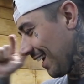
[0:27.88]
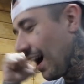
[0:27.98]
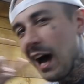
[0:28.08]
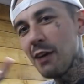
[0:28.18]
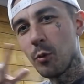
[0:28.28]

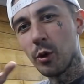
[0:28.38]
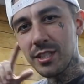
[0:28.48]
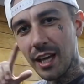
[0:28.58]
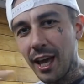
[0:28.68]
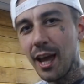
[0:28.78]
I've
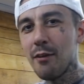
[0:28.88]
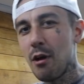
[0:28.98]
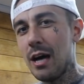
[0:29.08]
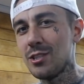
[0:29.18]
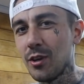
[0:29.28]
wanted air
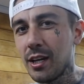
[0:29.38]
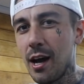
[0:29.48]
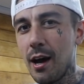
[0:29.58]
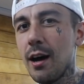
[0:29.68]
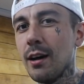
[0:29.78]
ride on a
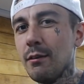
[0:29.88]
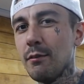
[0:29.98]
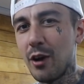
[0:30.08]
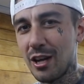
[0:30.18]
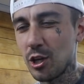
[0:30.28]
car
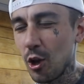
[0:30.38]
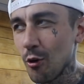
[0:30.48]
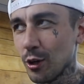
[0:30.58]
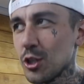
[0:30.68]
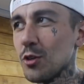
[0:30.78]
for as
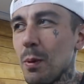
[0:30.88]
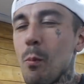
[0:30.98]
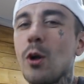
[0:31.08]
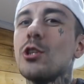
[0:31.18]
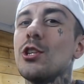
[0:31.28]
long as you've
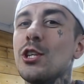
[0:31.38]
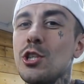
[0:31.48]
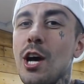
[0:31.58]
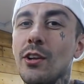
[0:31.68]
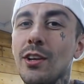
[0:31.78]
been watching this
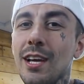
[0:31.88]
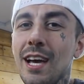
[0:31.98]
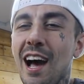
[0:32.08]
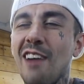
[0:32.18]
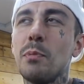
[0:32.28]
channel.
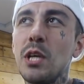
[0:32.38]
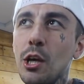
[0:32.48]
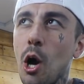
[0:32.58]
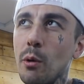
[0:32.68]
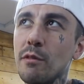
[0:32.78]
I've been
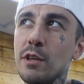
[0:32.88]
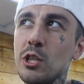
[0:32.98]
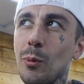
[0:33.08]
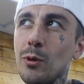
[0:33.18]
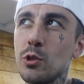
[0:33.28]
going
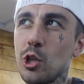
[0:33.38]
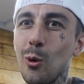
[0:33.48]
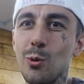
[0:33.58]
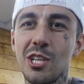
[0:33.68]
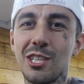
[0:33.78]
VW
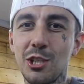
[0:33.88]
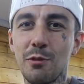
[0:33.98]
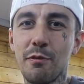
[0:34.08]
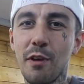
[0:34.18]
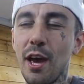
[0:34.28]
shows,
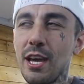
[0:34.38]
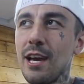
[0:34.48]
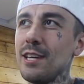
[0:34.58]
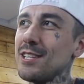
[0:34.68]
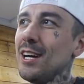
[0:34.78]
edition
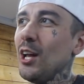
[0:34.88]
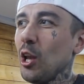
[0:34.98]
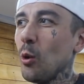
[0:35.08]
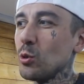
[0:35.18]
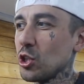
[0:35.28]
38,
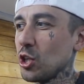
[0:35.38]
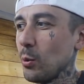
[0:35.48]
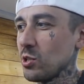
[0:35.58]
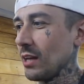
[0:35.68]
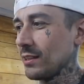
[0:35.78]
loads of
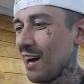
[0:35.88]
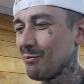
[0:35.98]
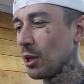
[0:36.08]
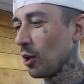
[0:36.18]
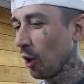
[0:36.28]
shows like that.
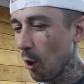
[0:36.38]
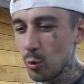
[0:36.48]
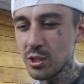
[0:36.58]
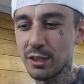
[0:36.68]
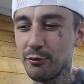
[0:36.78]
I've been
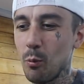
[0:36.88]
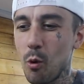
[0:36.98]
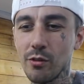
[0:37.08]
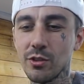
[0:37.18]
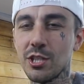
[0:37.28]
loads of different
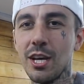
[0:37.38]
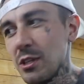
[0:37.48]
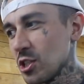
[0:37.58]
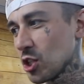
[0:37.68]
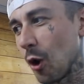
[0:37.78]
ones.
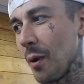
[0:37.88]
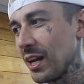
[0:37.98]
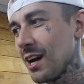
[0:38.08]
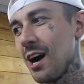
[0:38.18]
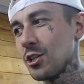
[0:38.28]
So
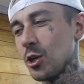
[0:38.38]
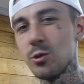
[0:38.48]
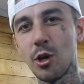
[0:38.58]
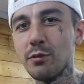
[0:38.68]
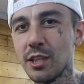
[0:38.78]
many car
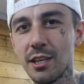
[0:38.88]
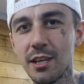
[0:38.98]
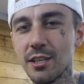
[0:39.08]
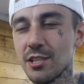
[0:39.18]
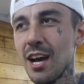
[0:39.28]
shows over the
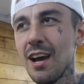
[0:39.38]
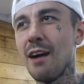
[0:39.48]
years.